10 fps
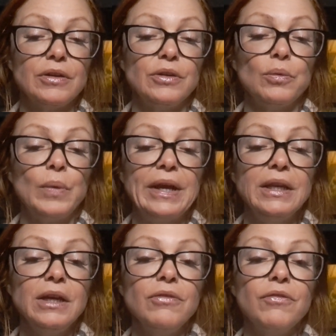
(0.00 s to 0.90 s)
You're
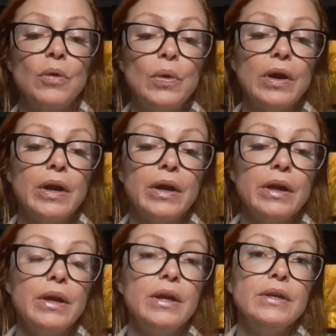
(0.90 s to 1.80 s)
waiting for
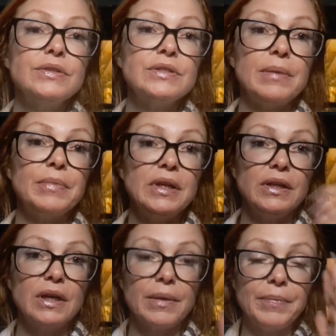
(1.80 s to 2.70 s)
somebody
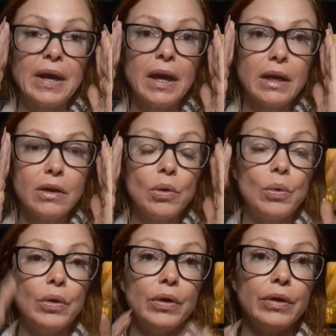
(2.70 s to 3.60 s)
to come back
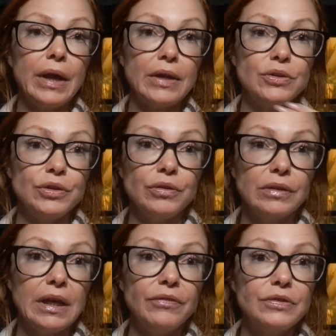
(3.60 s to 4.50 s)
or enter your
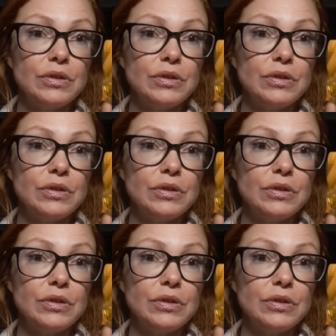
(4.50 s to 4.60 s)
life.